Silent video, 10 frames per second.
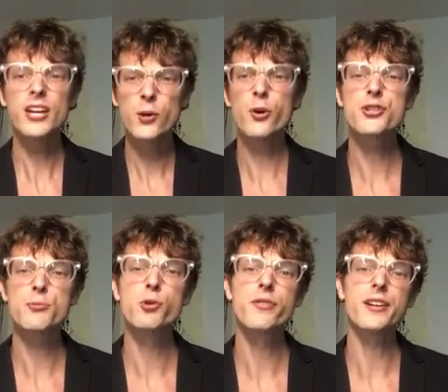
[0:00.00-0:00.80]
in order
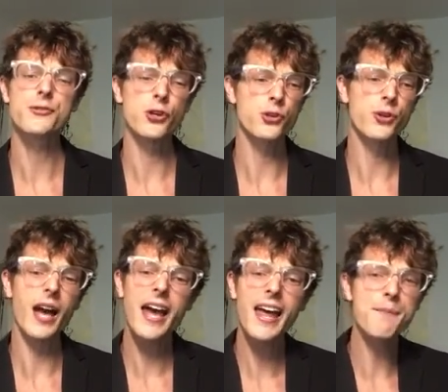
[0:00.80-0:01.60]
to move in. So you
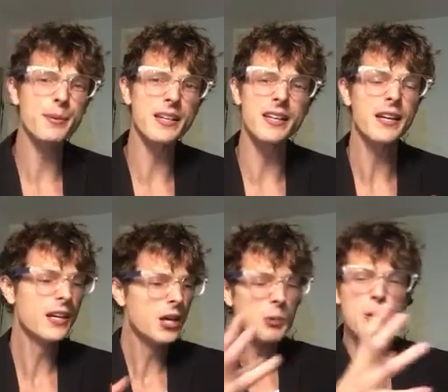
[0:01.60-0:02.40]
got to
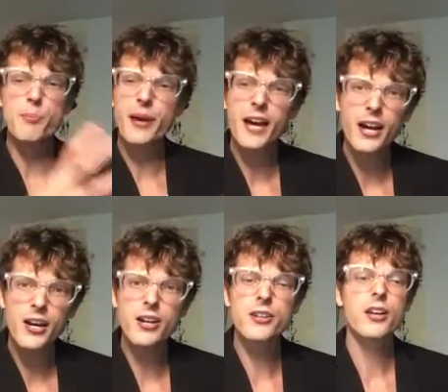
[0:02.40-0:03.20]
be
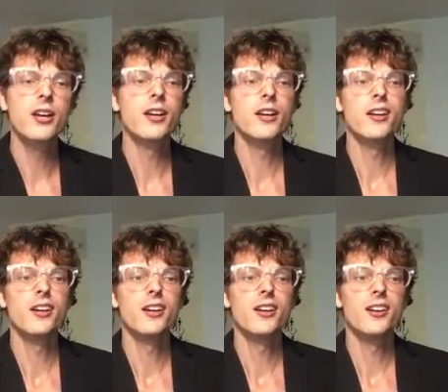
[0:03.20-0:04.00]
prepared.
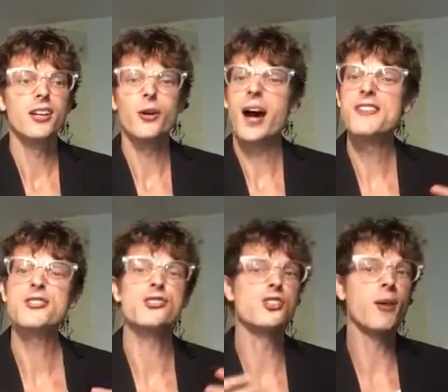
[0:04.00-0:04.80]
You know, I
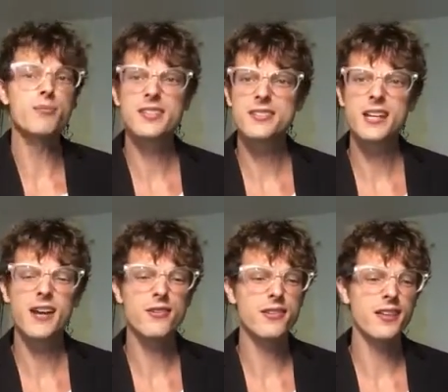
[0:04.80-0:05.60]
just jumped into
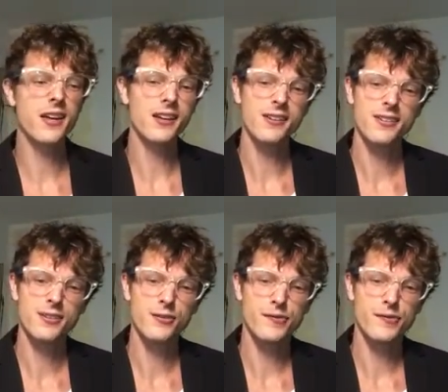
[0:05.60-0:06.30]
everything.